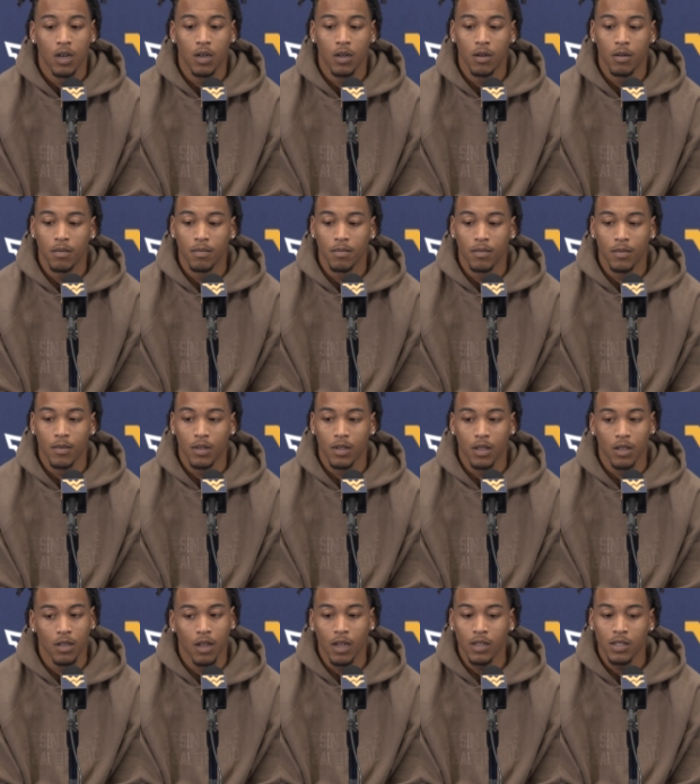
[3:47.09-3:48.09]
Um,
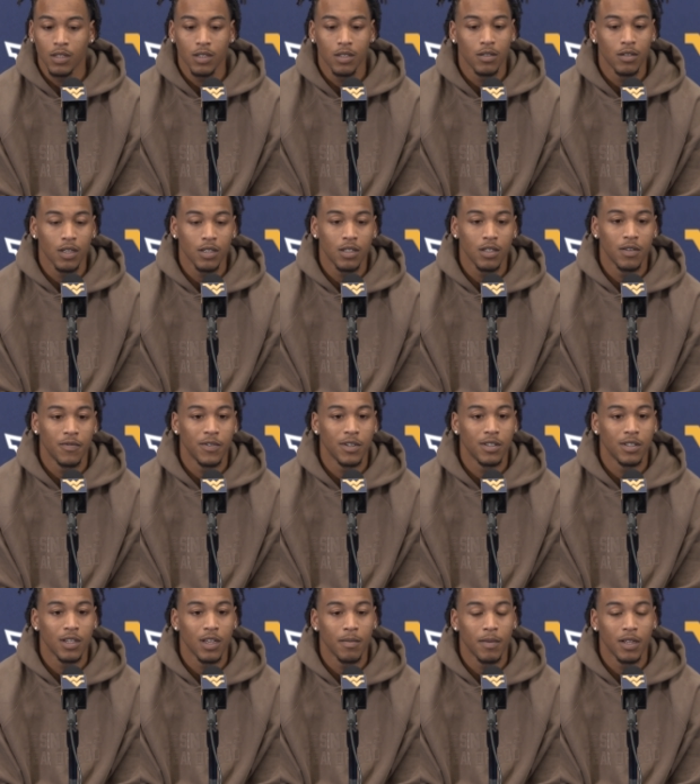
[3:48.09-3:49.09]
I still I still feel the
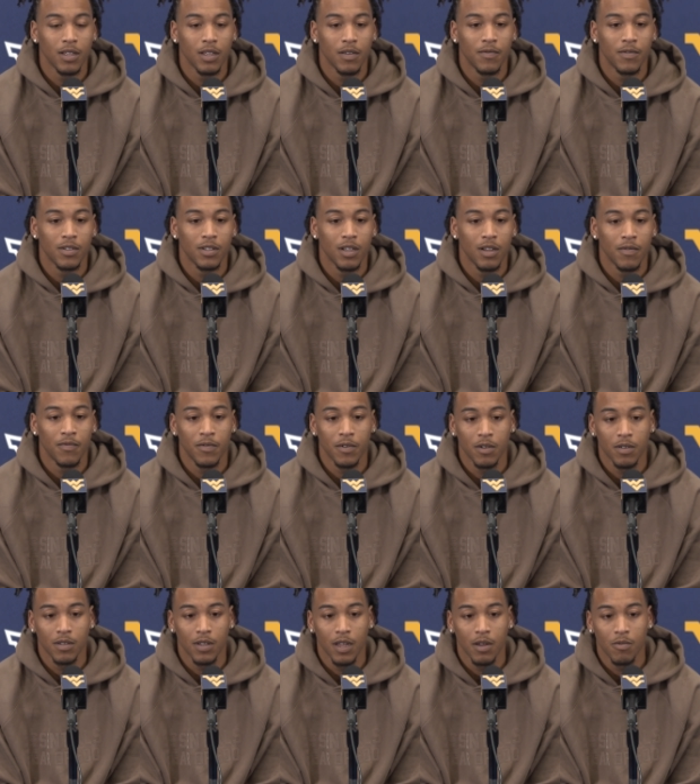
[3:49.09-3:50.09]
same about defense that I
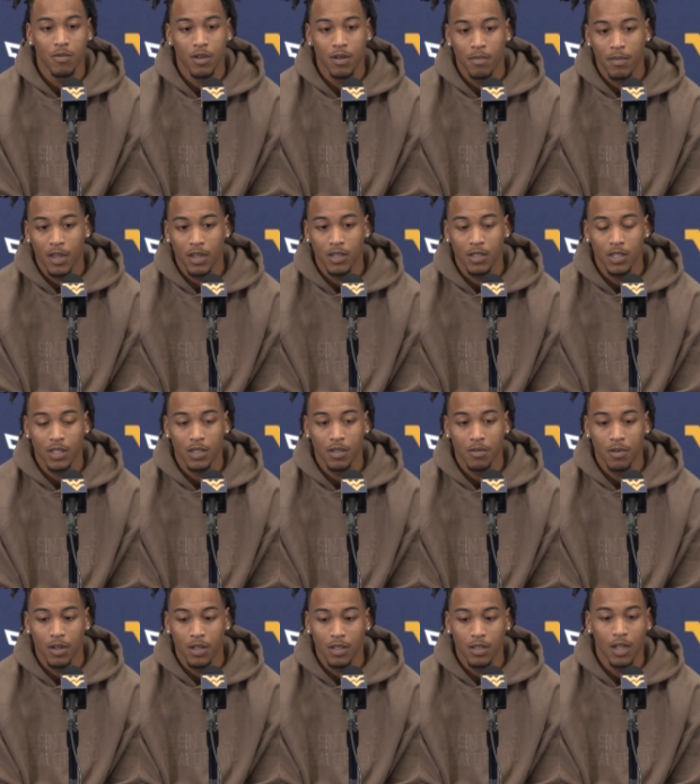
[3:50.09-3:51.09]
felt day one back in
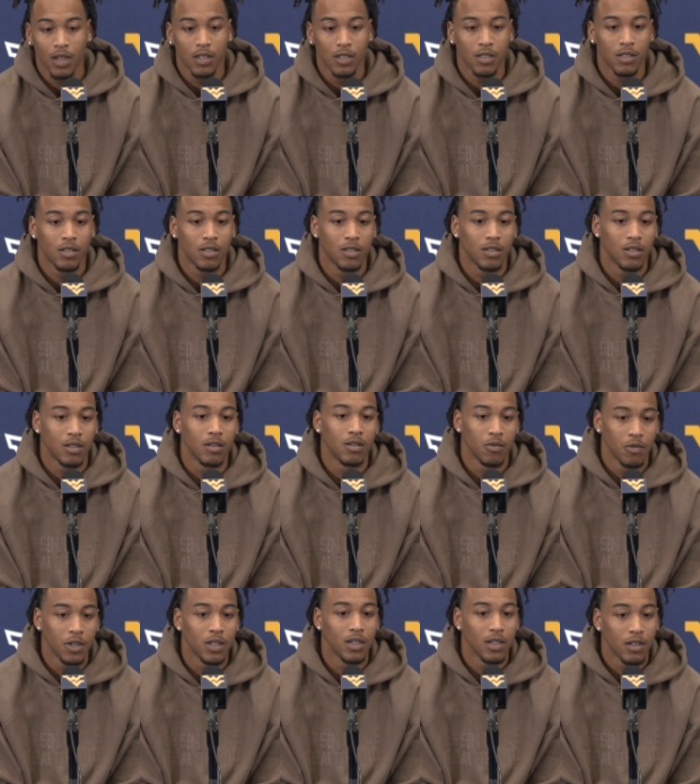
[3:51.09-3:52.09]
January. Like this is a
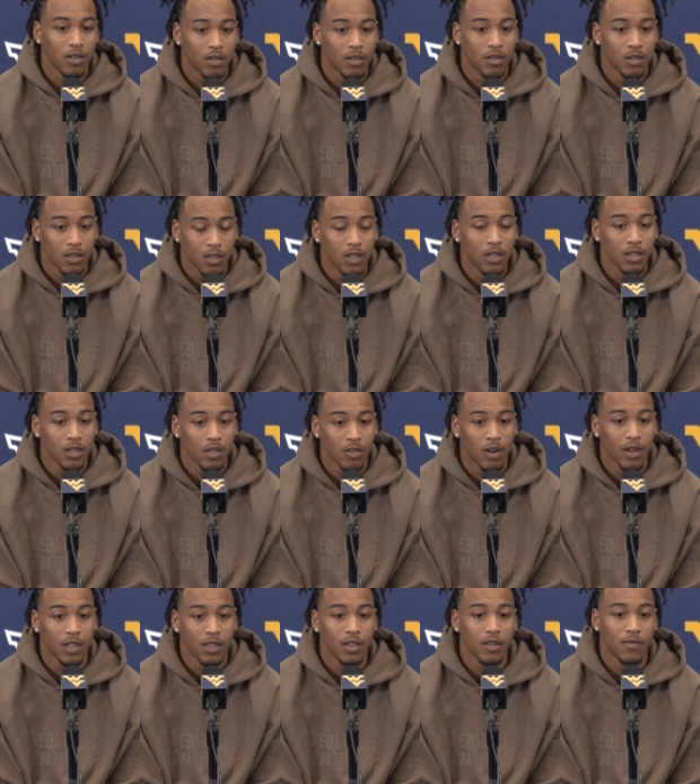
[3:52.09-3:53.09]
really good,
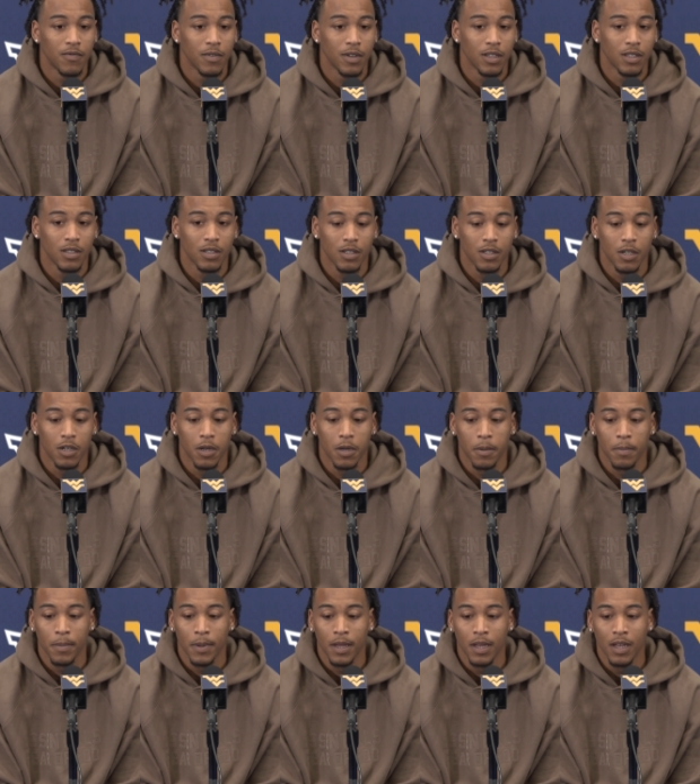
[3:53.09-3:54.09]
great defense.
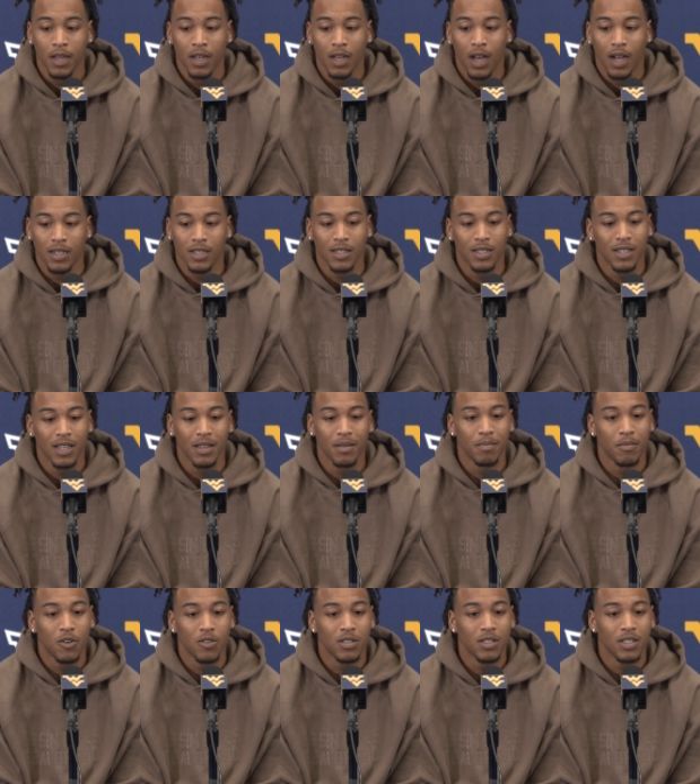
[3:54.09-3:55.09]
Um, I just think
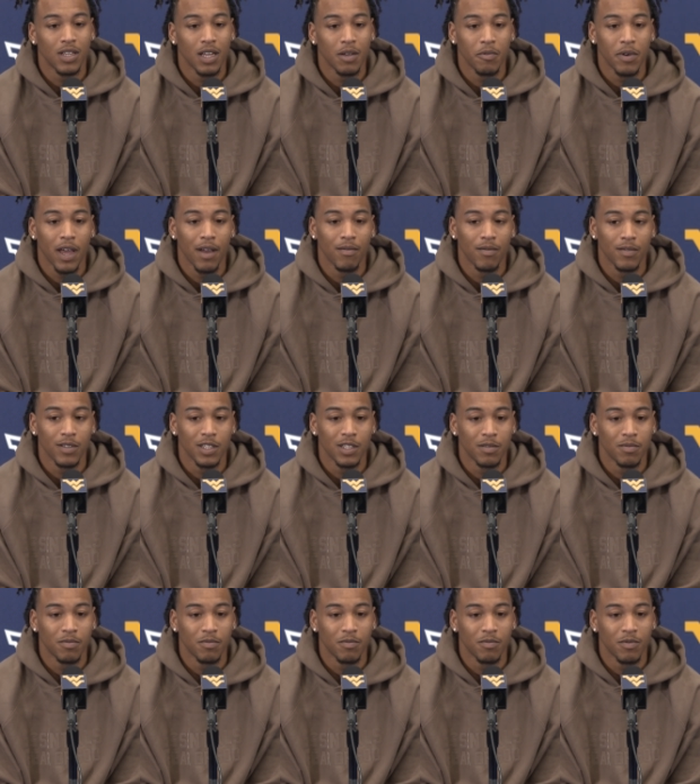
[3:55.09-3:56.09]
most of the game we haven't
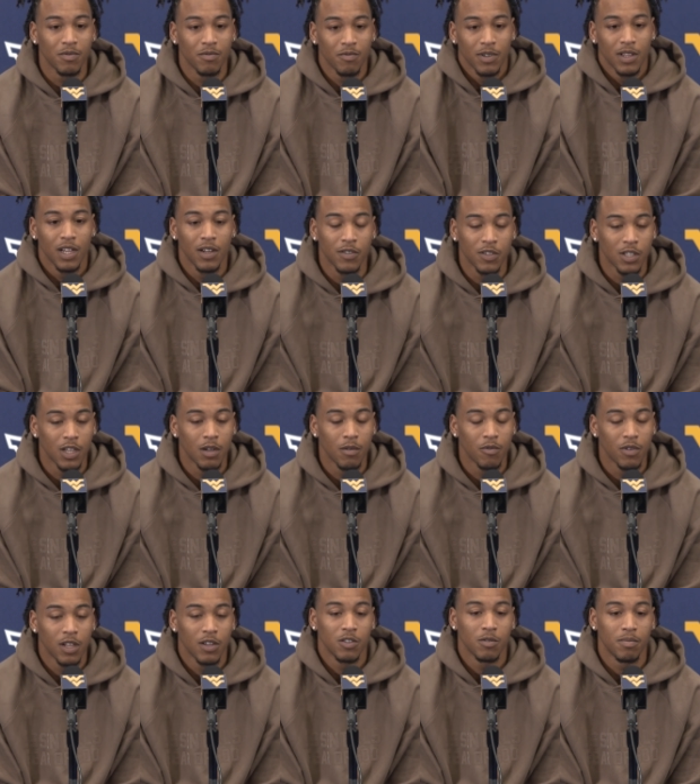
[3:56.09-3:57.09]
just we left some
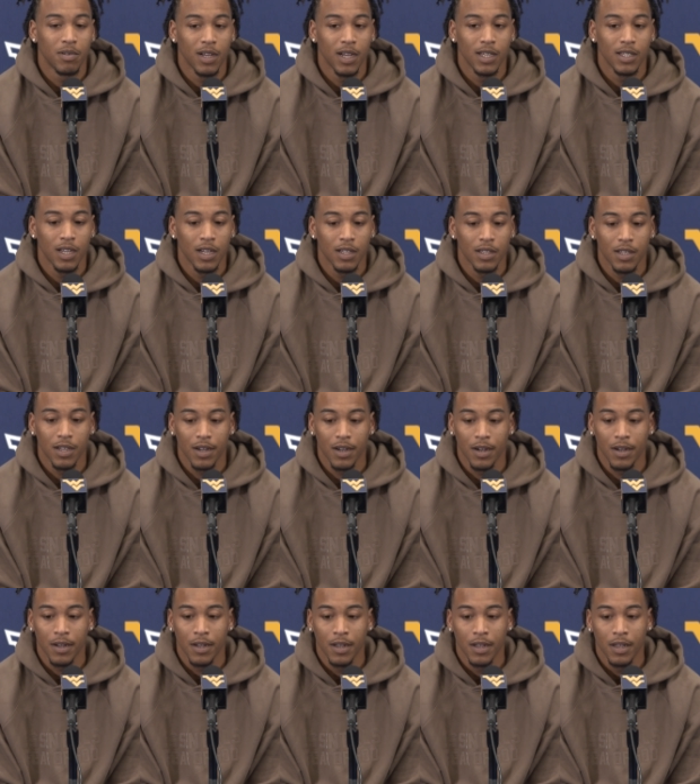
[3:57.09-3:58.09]
we left some players out
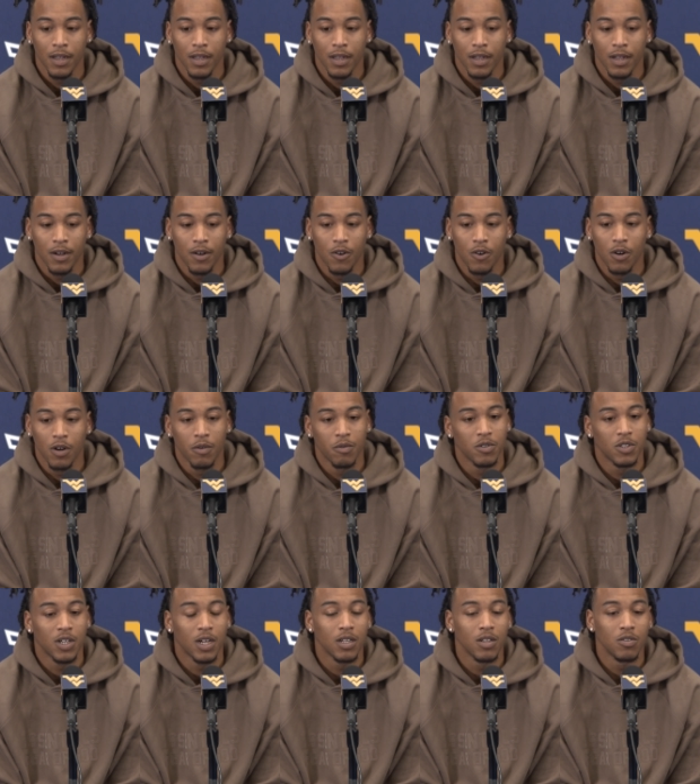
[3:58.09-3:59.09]
there or
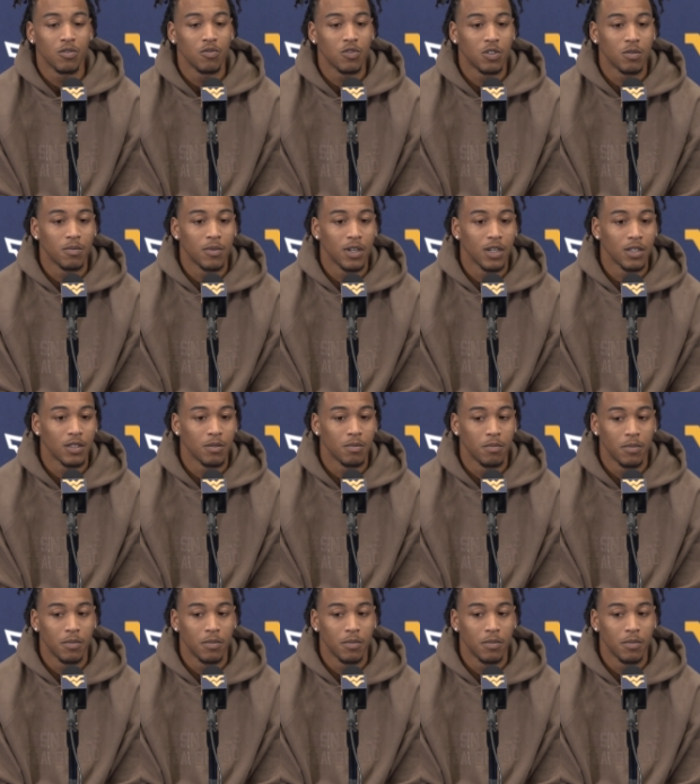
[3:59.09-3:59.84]
was trying to do too much.